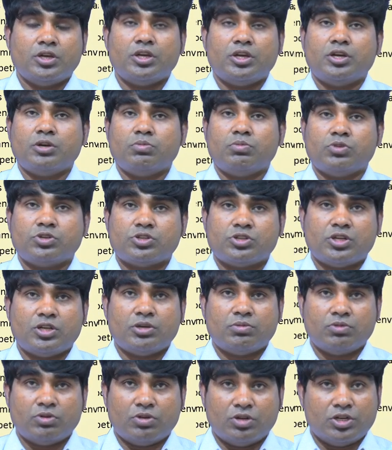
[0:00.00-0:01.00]
and must
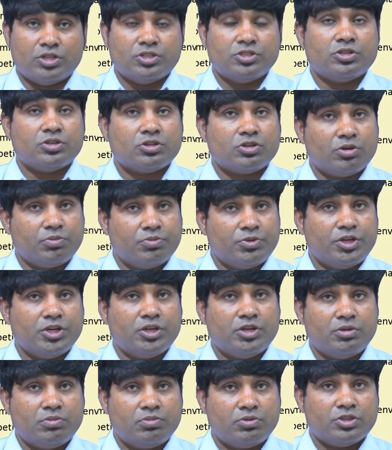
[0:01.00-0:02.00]
have knowledge on
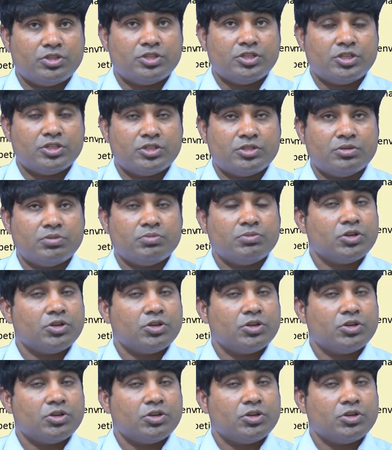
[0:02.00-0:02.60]
competitive process,